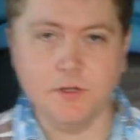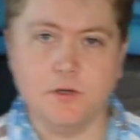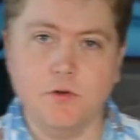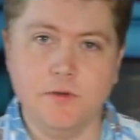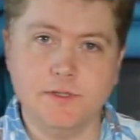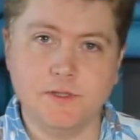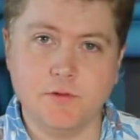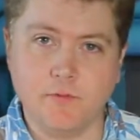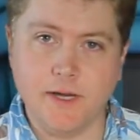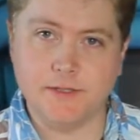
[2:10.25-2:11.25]
you can always
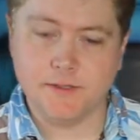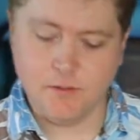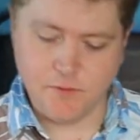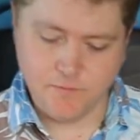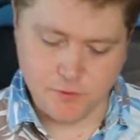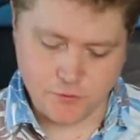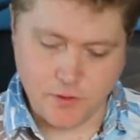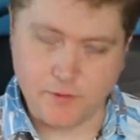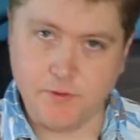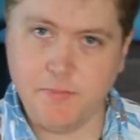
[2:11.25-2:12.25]
erase them if you're drawing